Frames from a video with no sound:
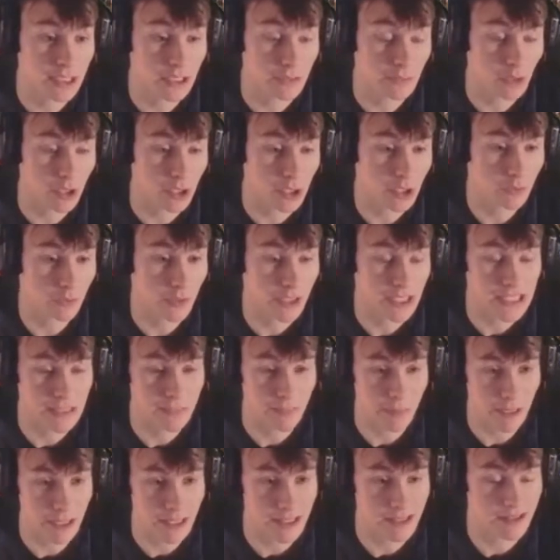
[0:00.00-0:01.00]
that run, it creates
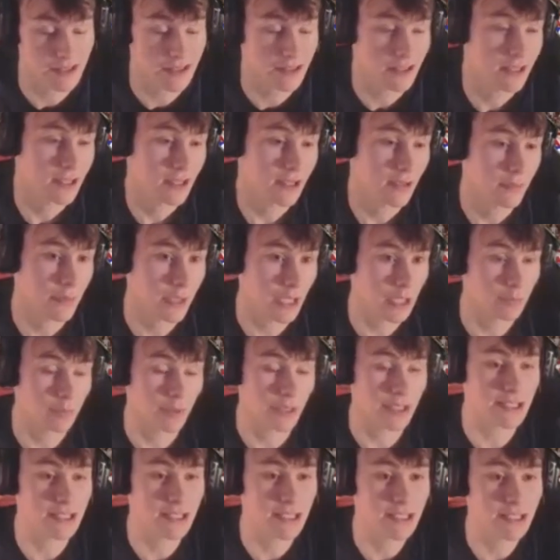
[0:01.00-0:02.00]
space. Then he
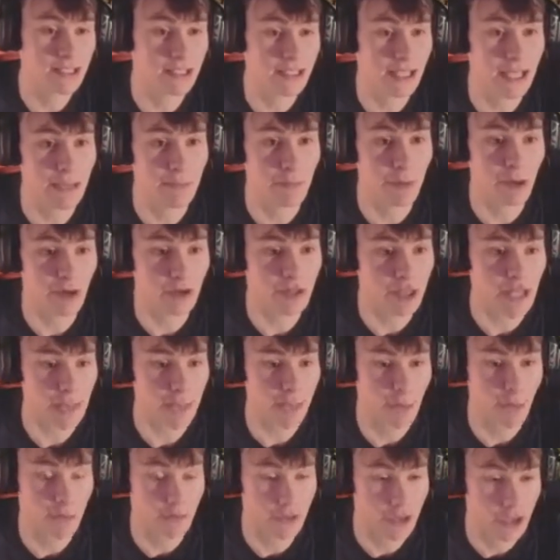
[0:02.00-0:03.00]
brings it into Neymar.
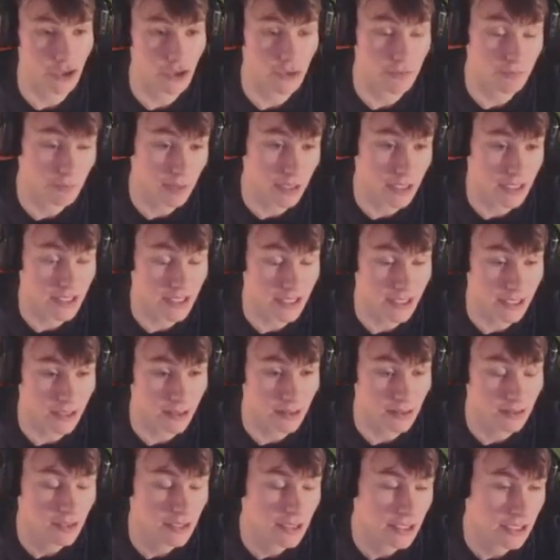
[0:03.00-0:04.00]
Neymar with a good bit of
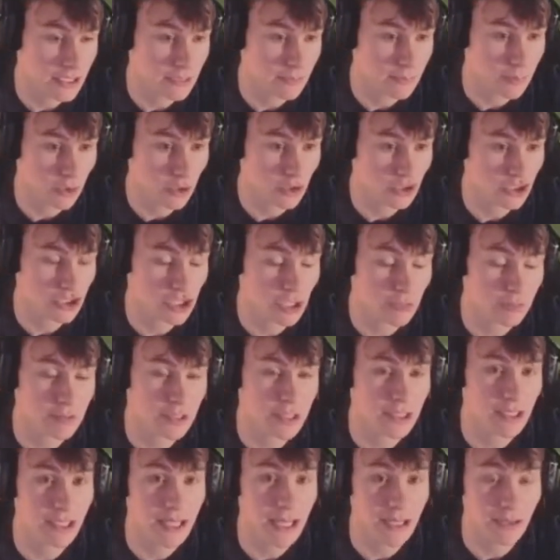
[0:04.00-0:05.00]
skill. He did the ball stop and
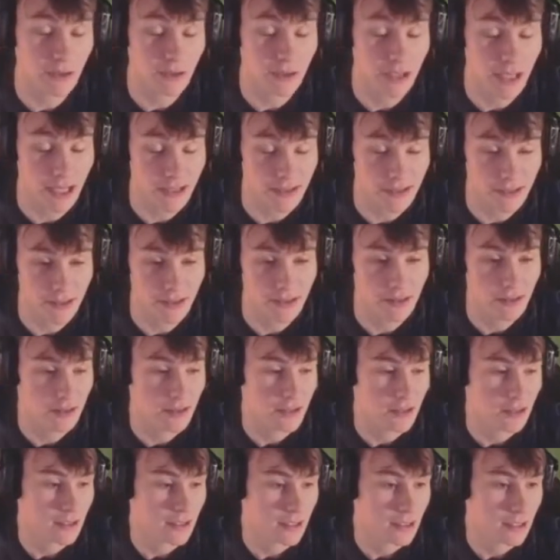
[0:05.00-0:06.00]
then the La Coqueta.
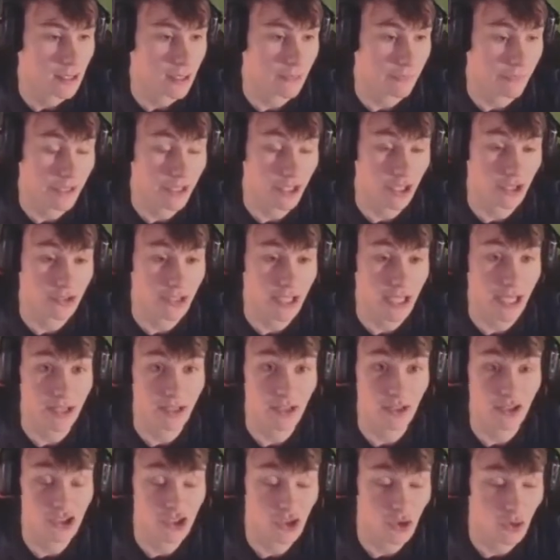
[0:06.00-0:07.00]
And then he got the
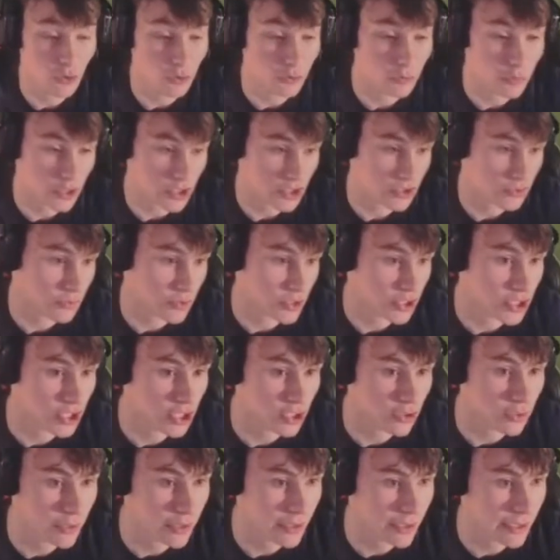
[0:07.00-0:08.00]
angle and scored, which you know,